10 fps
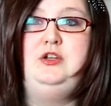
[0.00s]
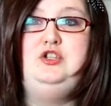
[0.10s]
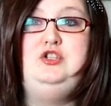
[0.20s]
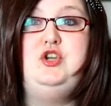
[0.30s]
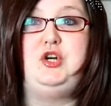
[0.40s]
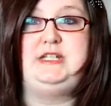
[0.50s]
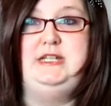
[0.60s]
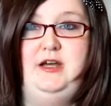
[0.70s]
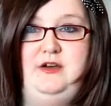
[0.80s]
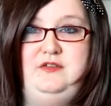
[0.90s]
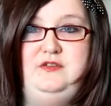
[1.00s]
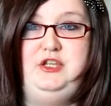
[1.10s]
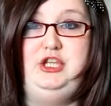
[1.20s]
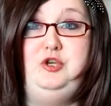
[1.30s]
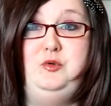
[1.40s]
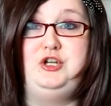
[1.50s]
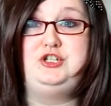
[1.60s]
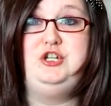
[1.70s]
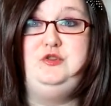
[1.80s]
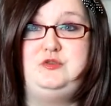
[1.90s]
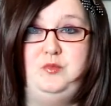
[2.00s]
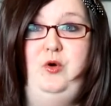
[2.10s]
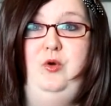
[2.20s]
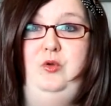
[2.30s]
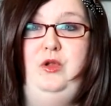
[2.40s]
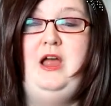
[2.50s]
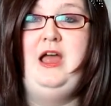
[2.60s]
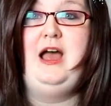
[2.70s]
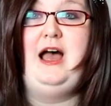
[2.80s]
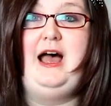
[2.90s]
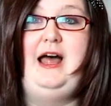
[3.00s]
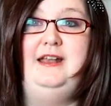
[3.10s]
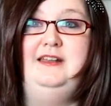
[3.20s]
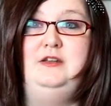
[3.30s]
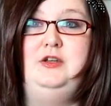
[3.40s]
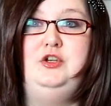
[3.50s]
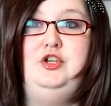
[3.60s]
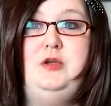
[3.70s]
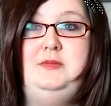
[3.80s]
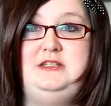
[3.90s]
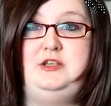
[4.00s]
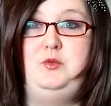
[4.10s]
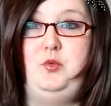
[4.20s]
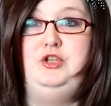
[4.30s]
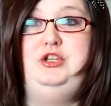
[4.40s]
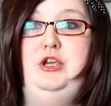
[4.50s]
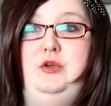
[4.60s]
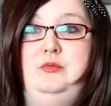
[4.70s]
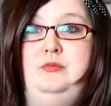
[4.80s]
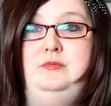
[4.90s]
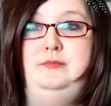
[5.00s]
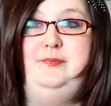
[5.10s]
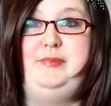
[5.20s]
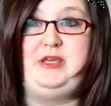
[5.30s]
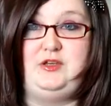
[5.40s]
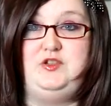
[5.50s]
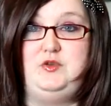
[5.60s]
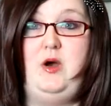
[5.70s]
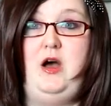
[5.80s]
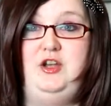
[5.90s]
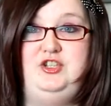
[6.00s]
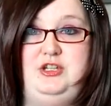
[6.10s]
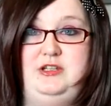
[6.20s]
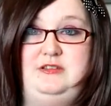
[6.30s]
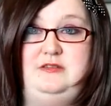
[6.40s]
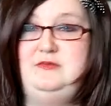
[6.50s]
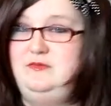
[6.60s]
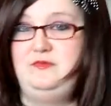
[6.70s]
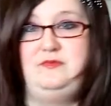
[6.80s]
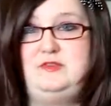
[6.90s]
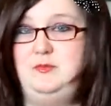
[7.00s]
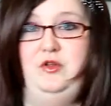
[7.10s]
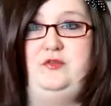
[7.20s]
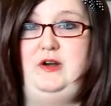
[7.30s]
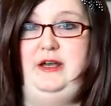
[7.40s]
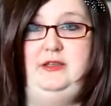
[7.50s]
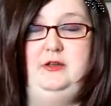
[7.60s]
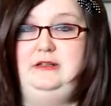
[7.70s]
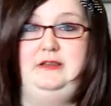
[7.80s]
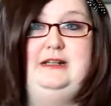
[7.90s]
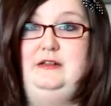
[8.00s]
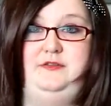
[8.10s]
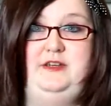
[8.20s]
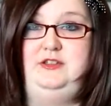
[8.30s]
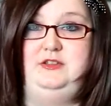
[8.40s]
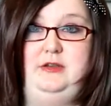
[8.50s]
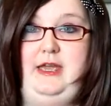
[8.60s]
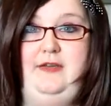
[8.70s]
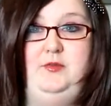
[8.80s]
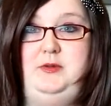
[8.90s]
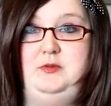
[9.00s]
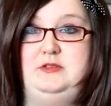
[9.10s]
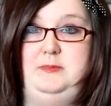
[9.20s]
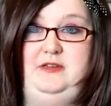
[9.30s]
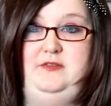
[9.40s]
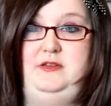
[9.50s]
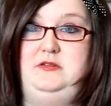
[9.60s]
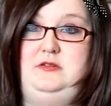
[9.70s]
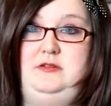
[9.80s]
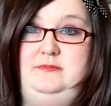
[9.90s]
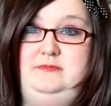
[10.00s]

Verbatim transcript: not enough, that you are too small and nobody's going to want you because you are just small fry. You're the little fish, okay? Everybody wants the big fish.